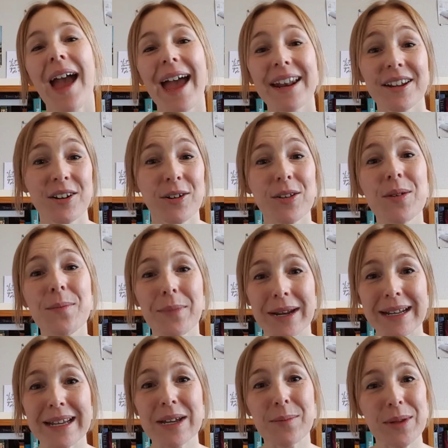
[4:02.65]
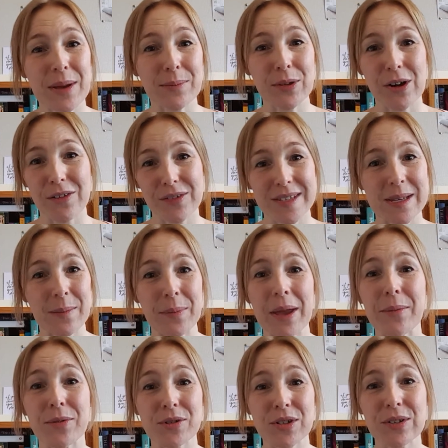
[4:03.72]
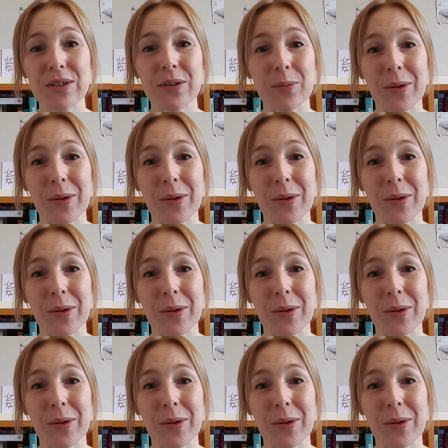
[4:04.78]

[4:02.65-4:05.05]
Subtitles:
And I know that money can be a block for some people too,